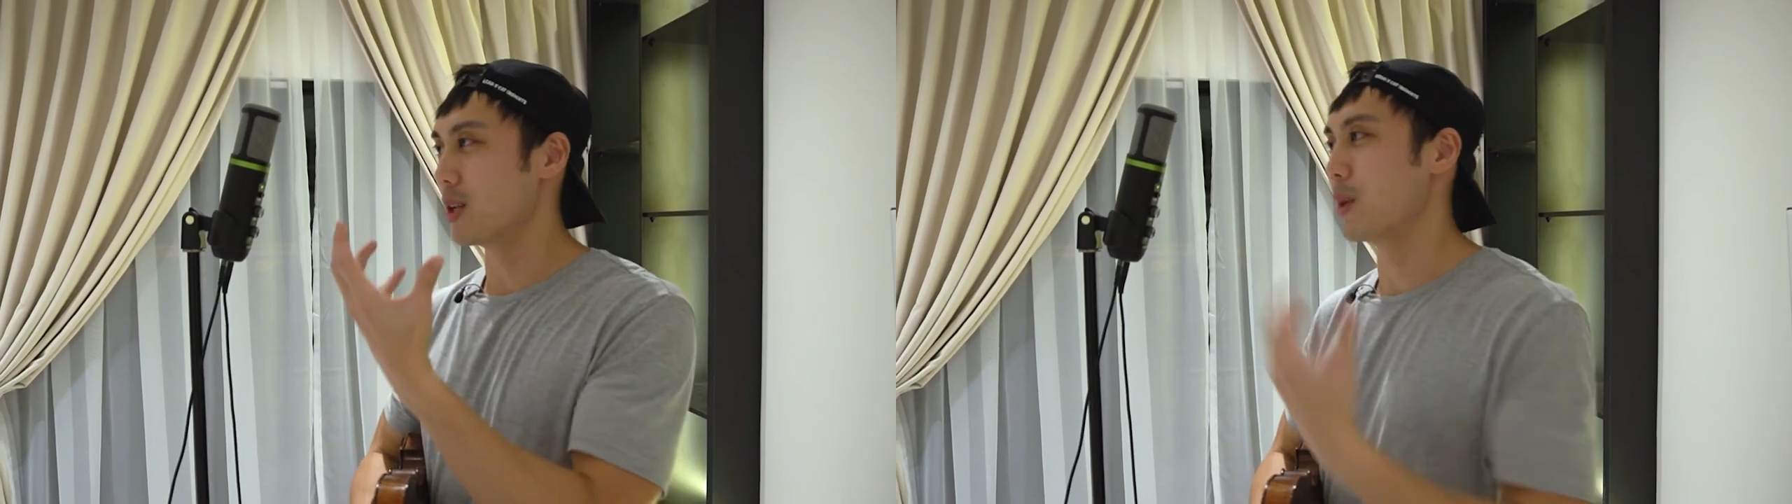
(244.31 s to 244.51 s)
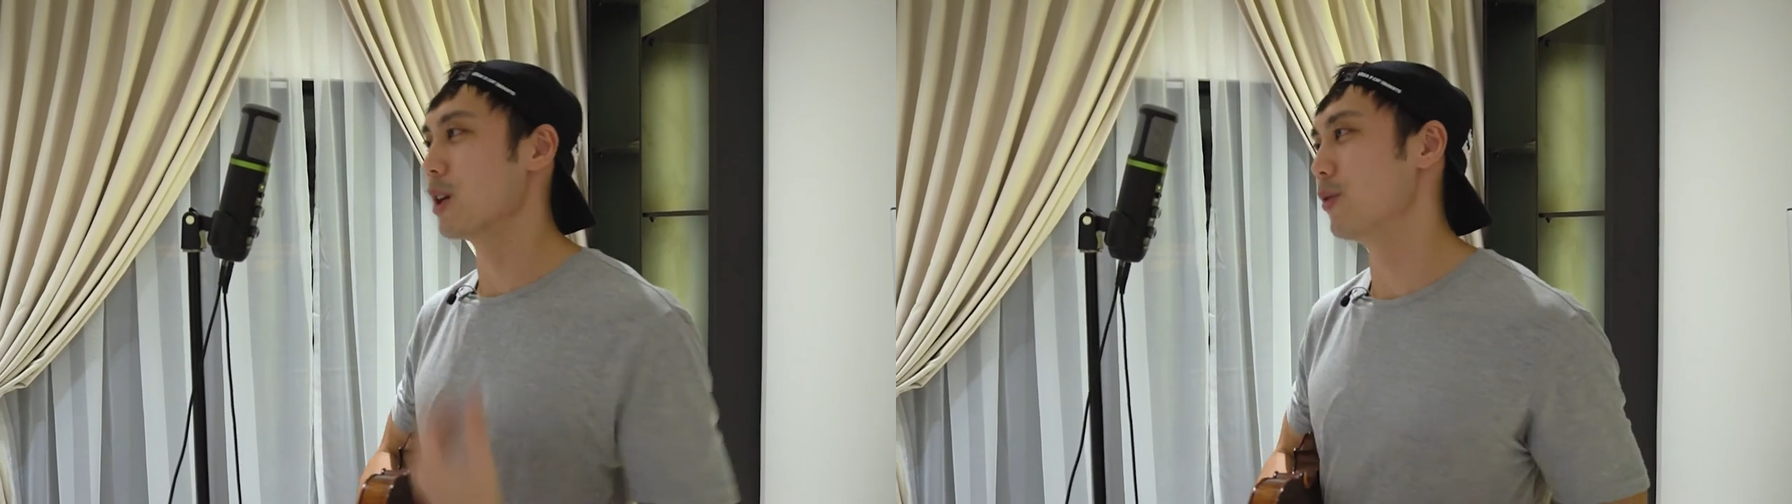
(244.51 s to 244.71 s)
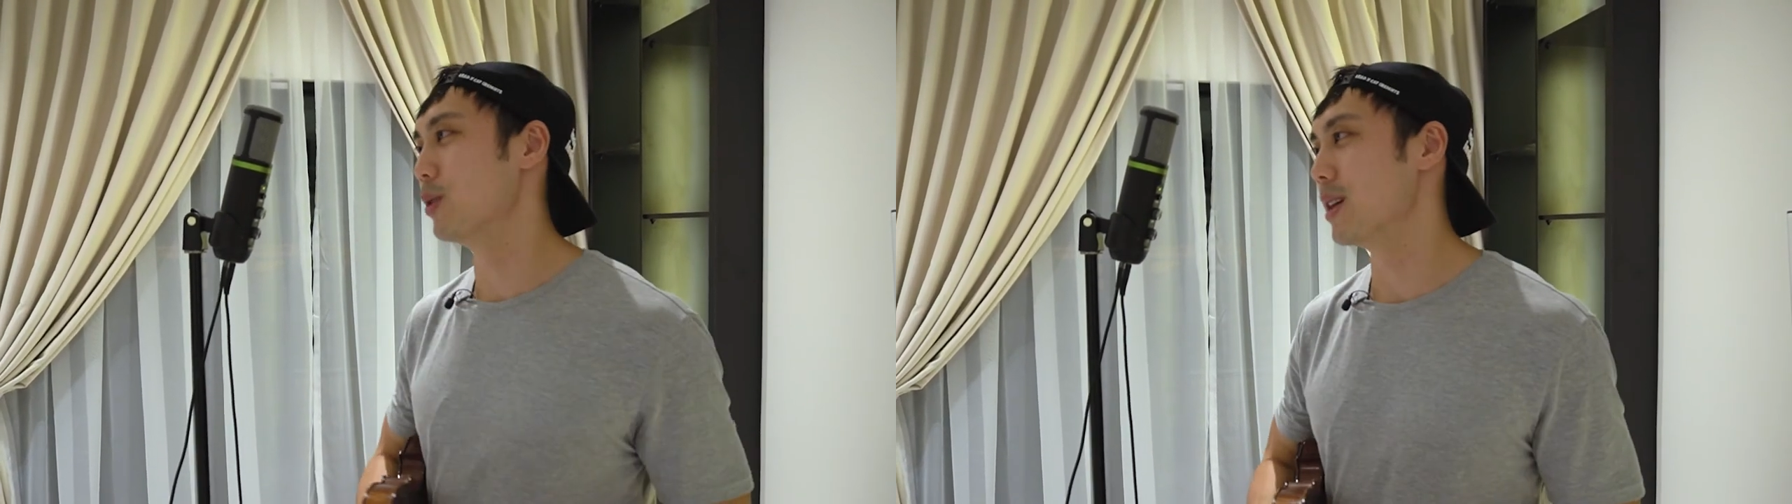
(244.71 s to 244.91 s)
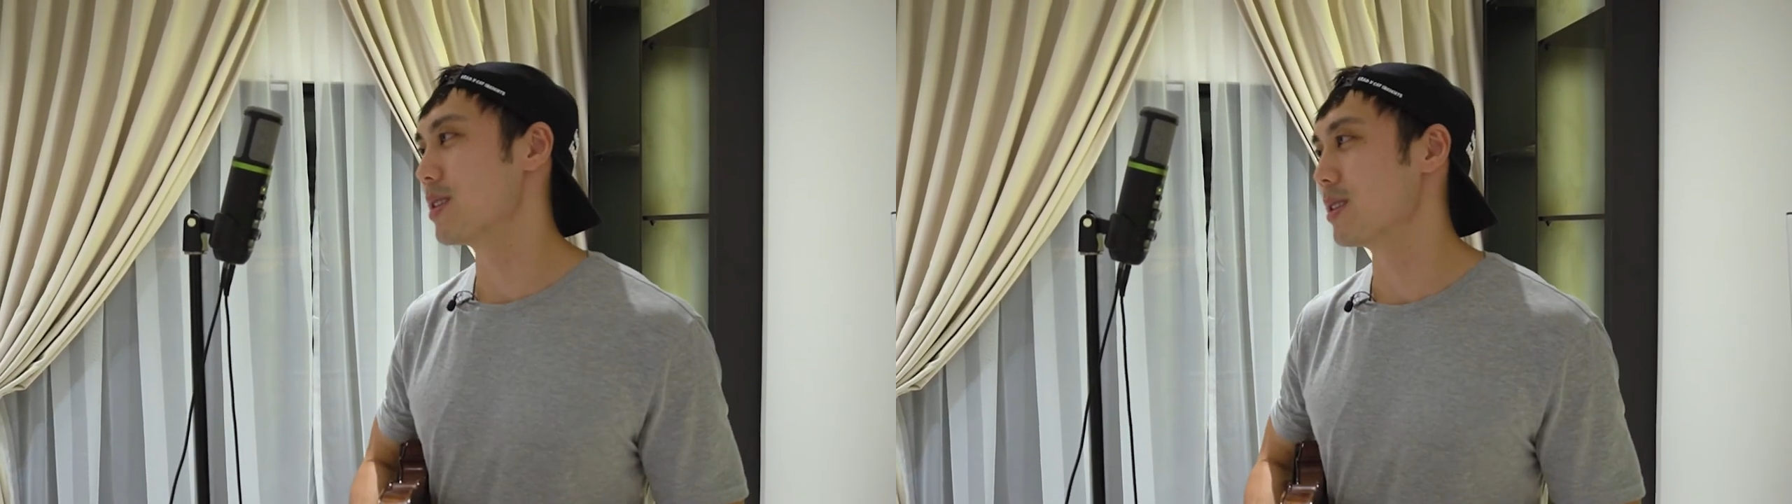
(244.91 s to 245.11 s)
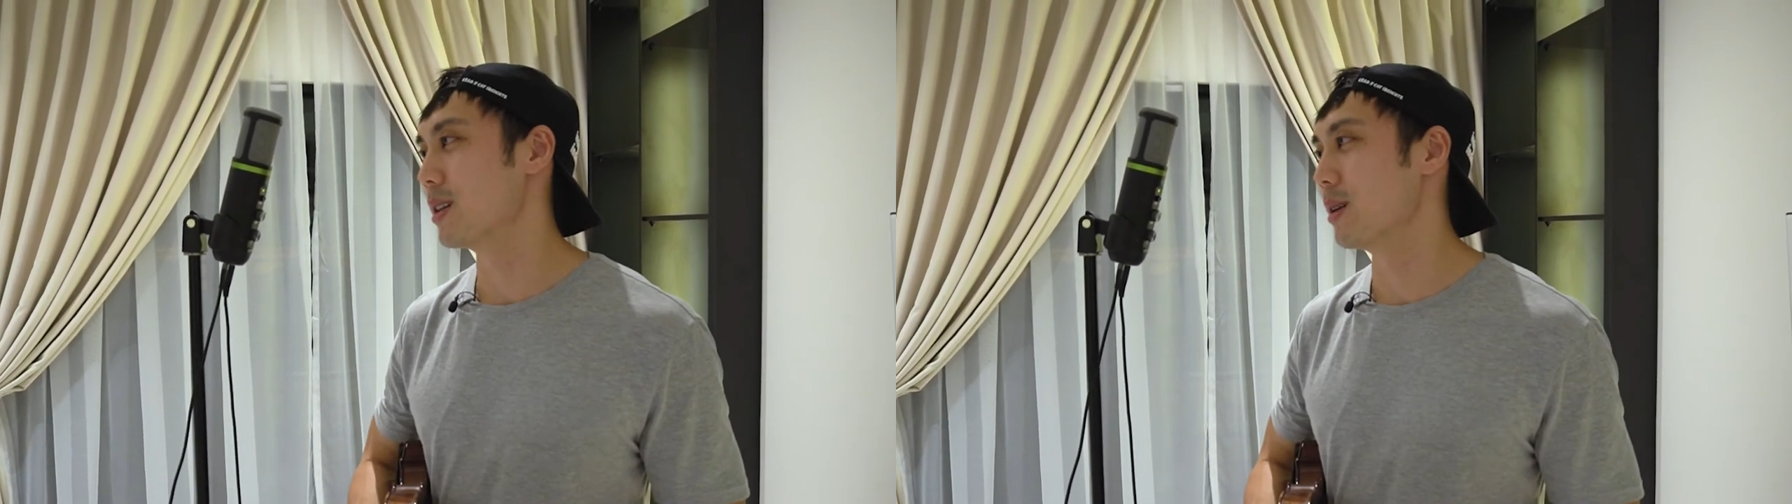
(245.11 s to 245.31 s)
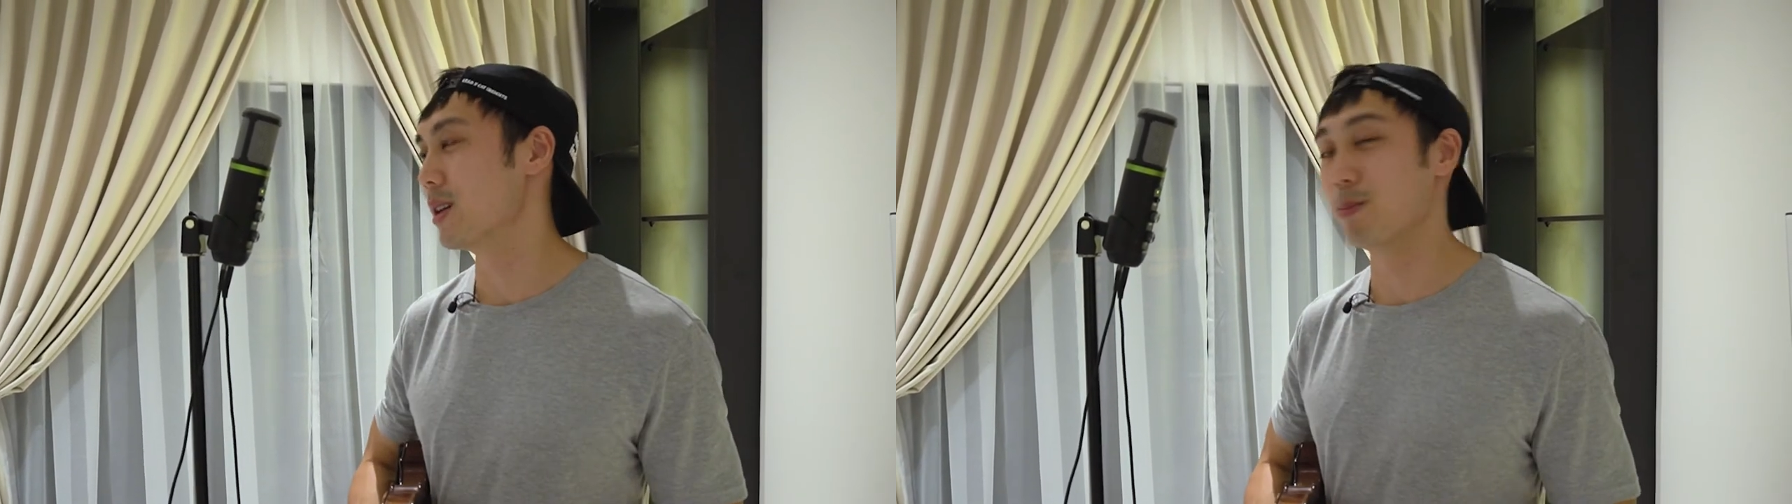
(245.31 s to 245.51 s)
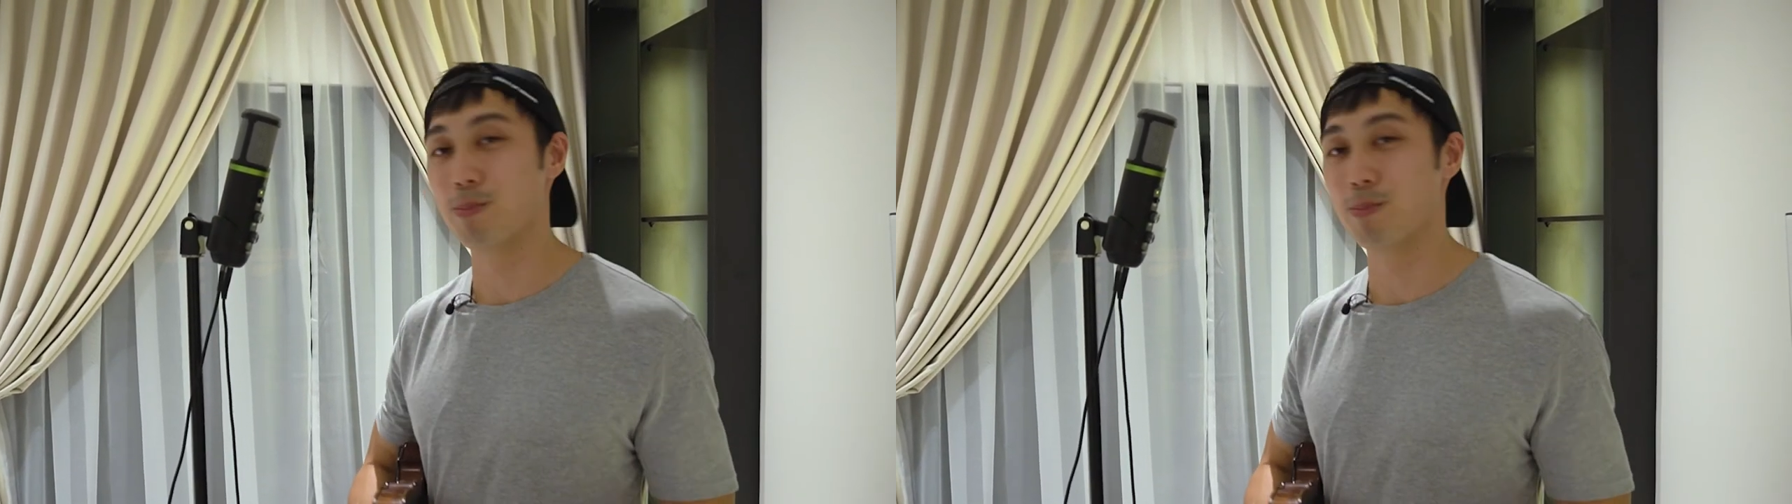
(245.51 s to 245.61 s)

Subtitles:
the microphone as a